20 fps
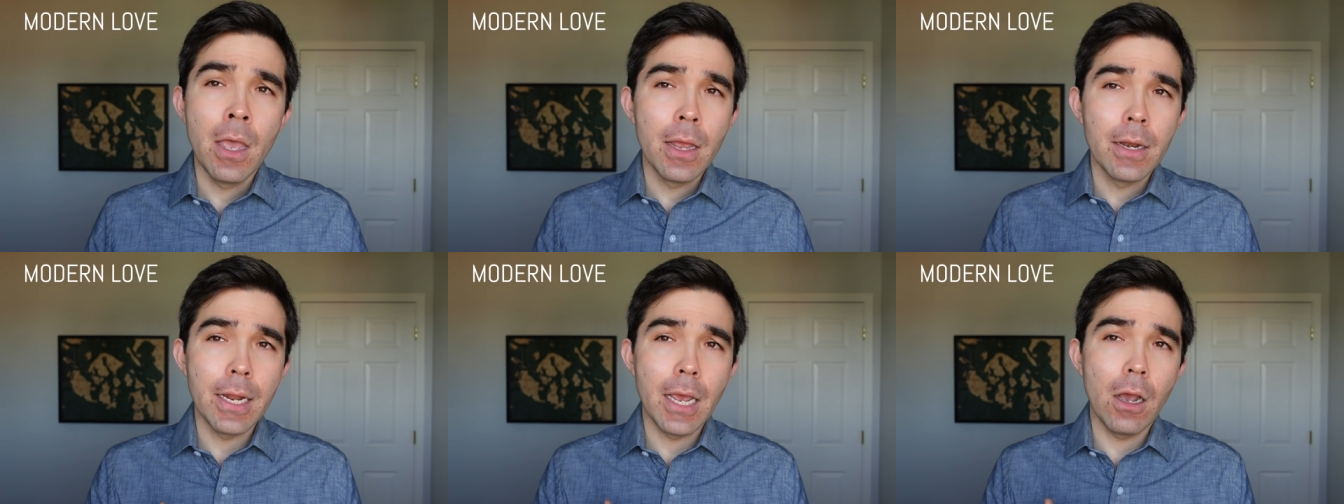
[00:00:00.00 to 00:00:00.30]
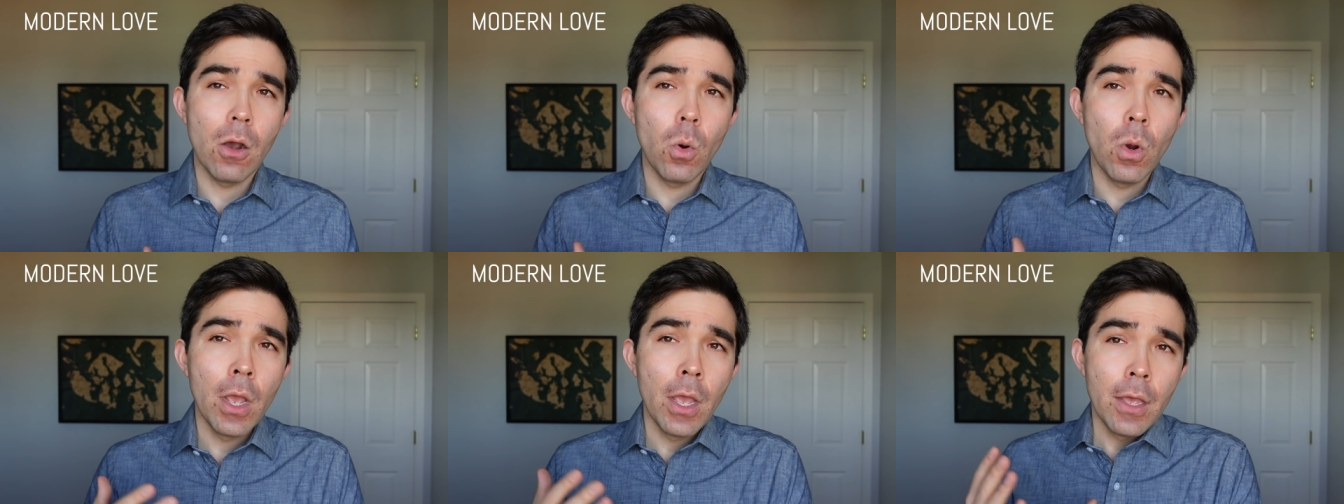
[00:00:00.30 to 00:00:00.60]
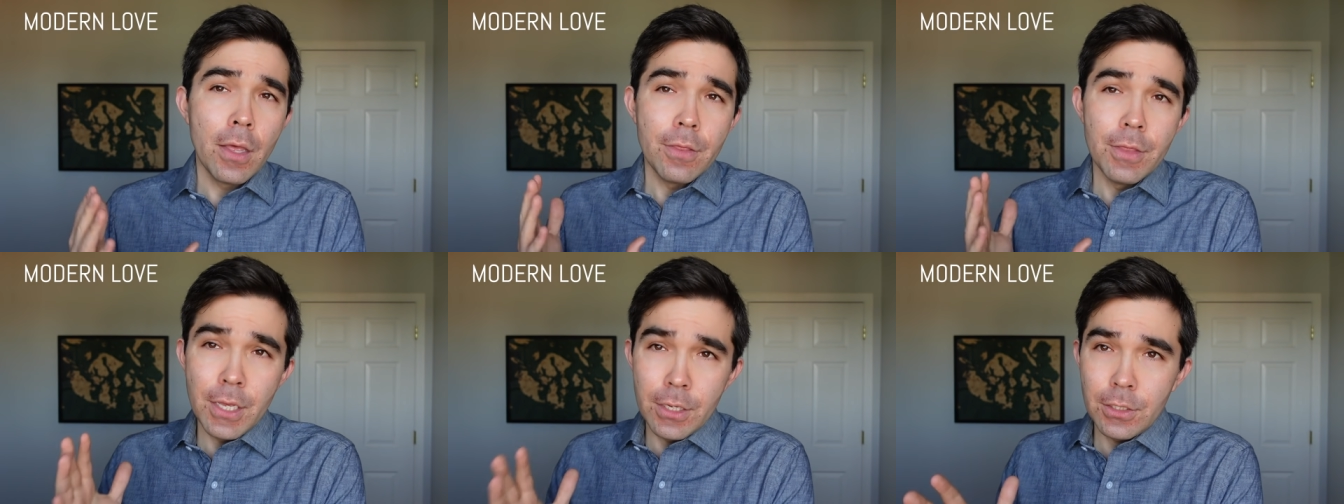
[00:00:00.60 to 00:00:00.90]
Now,
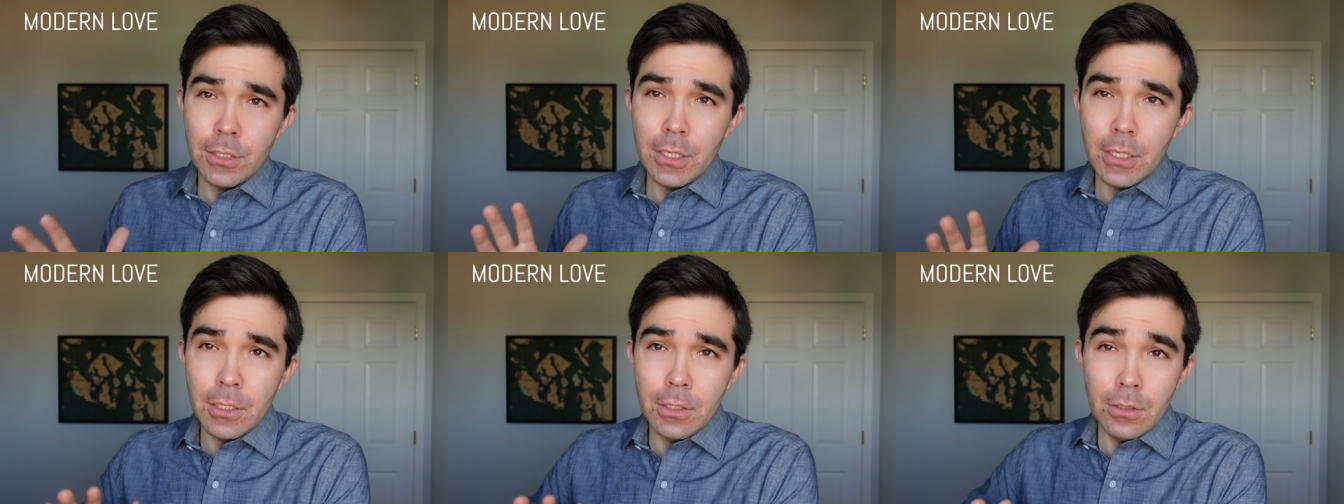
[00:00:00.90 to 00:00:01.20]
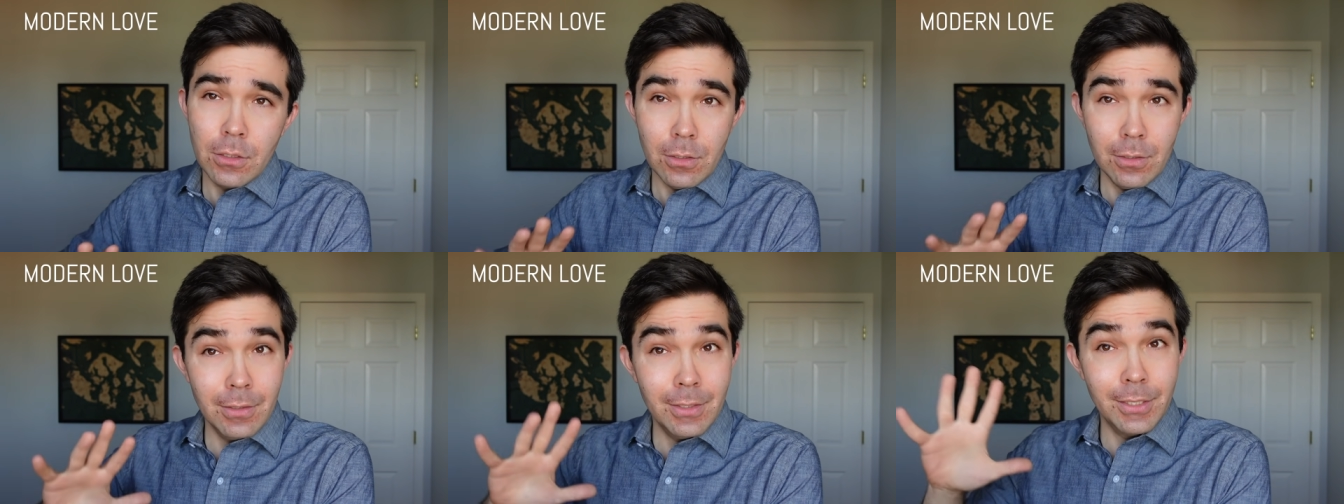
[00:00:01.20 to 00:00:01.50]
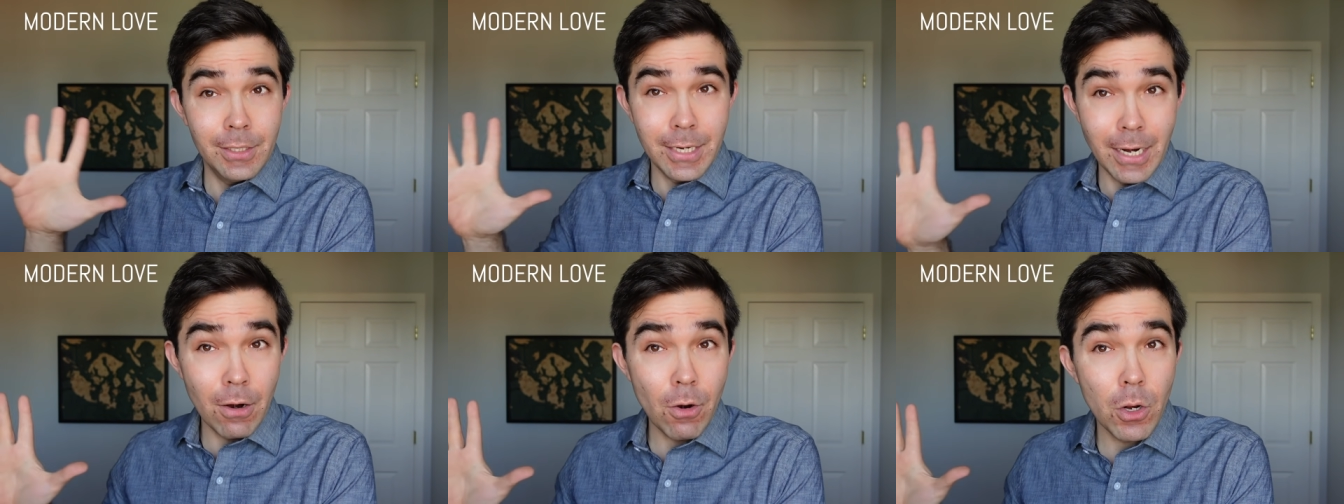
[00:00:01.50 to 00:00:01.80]
this is
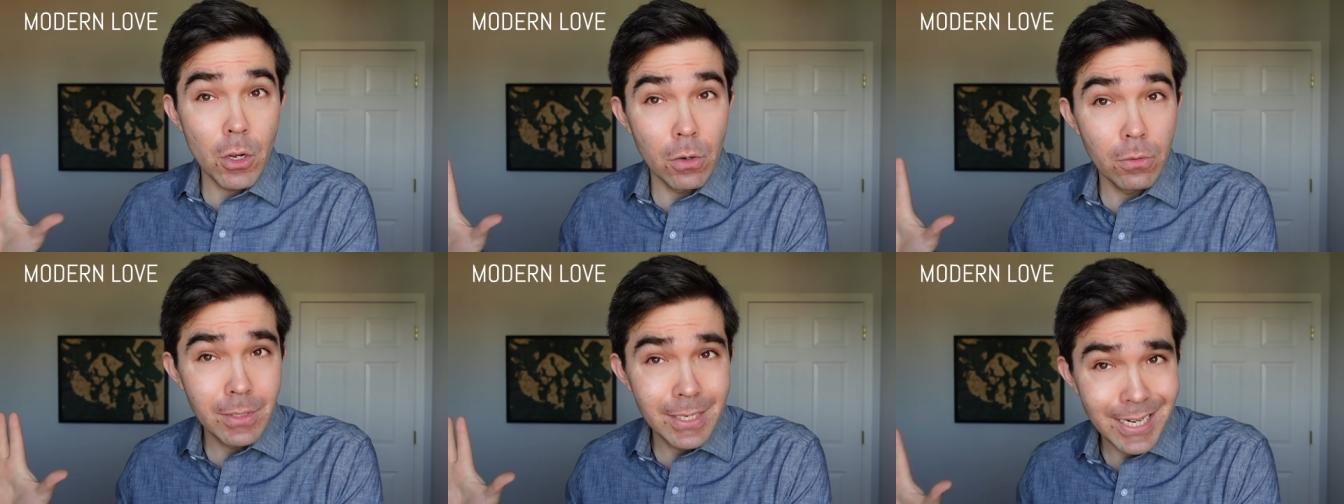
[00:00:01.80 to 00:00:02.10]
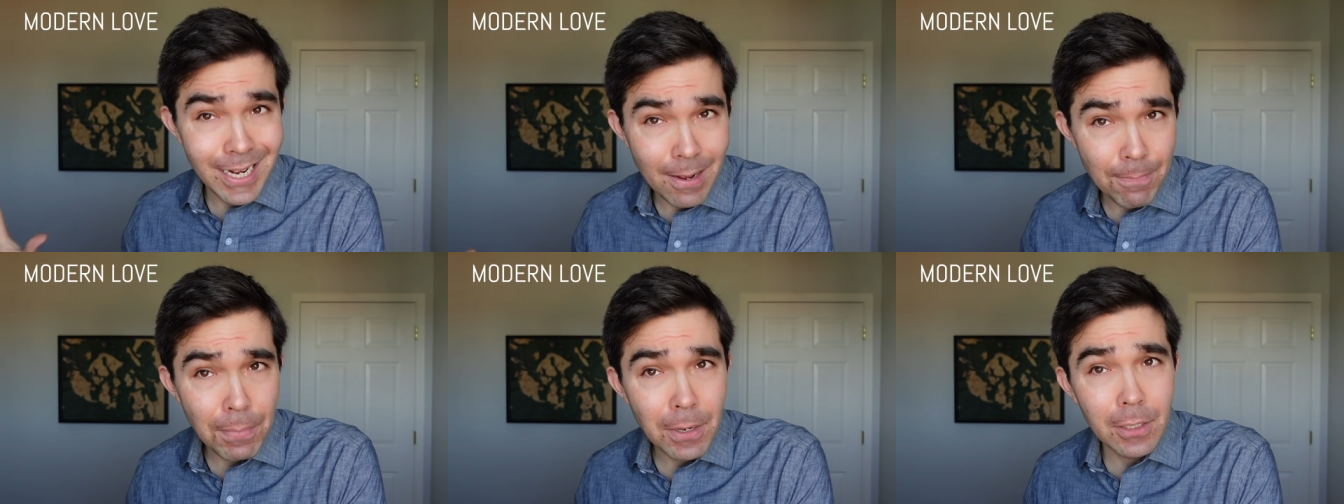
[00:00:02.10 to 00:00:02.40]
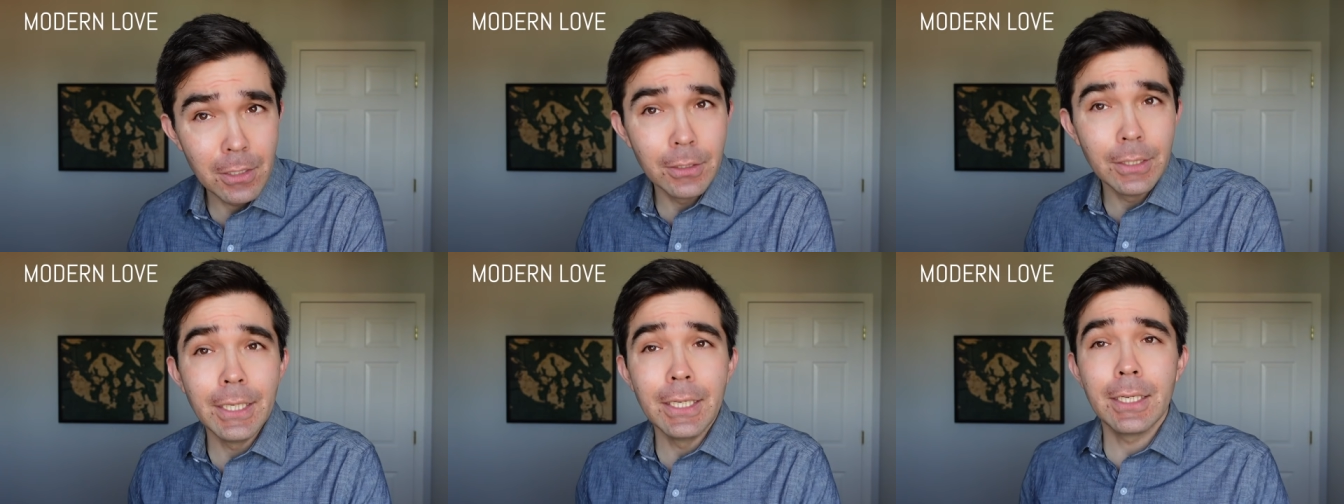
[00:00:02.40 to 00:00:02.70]

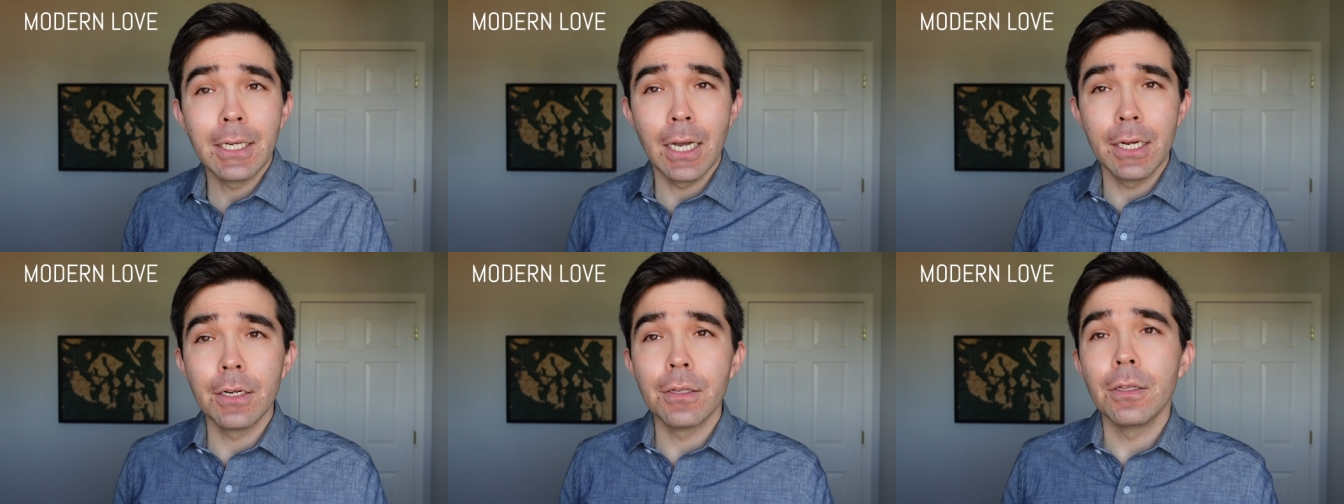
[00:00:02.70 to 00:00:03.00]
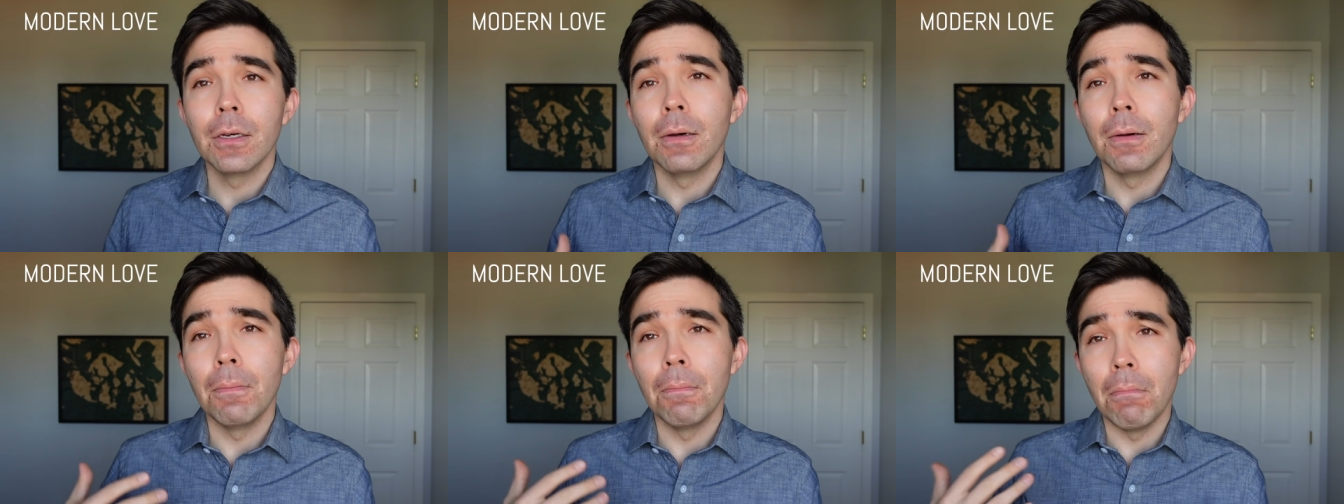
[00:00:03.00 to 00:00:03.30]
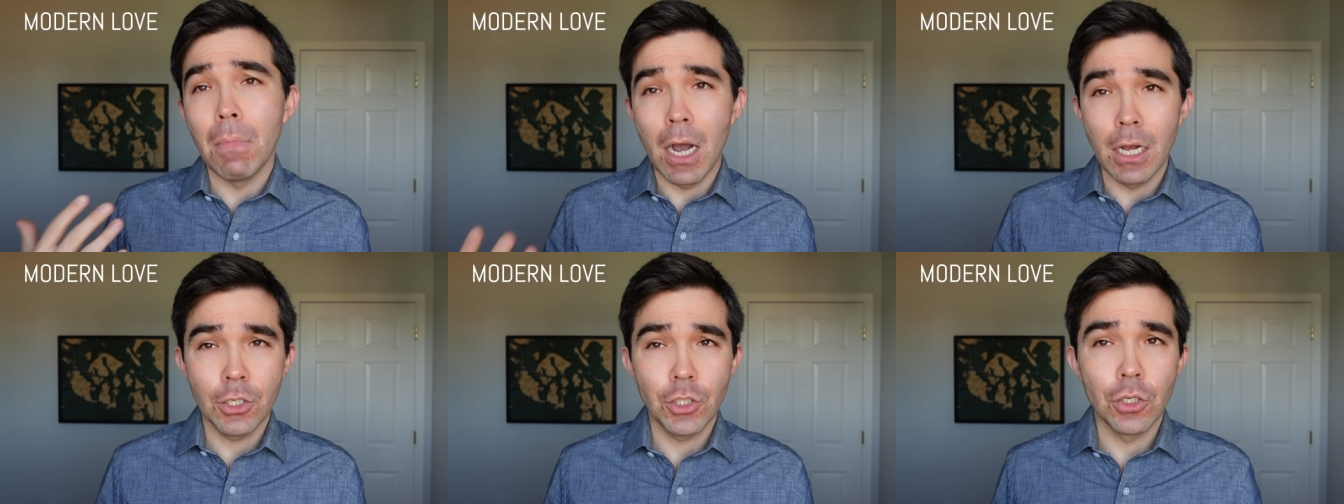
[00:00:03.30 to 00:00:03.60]
stereotypically kind of the
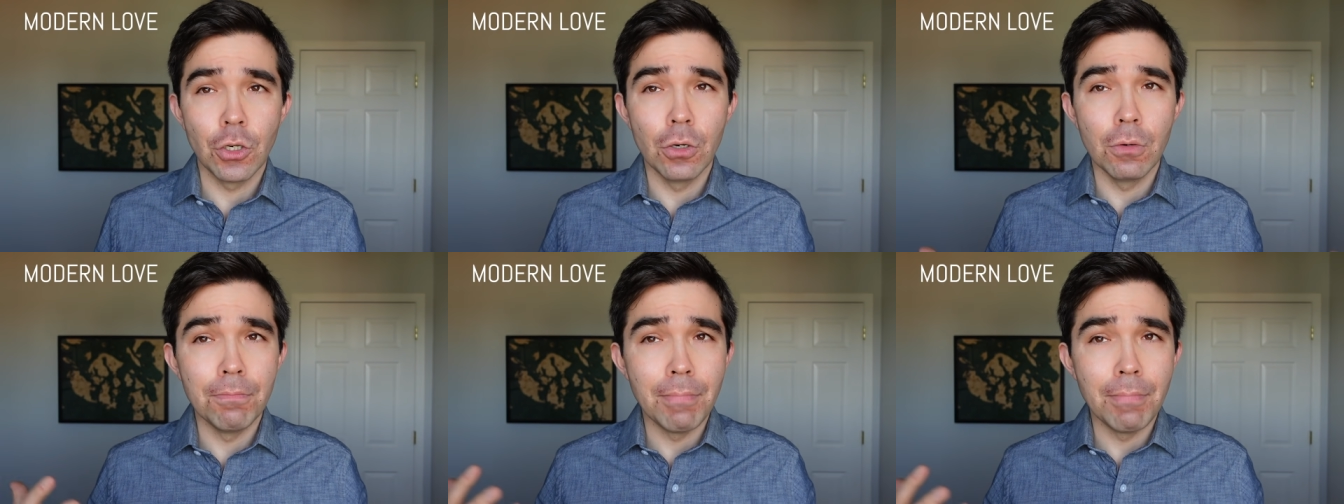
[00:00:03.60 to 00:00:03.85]
macho,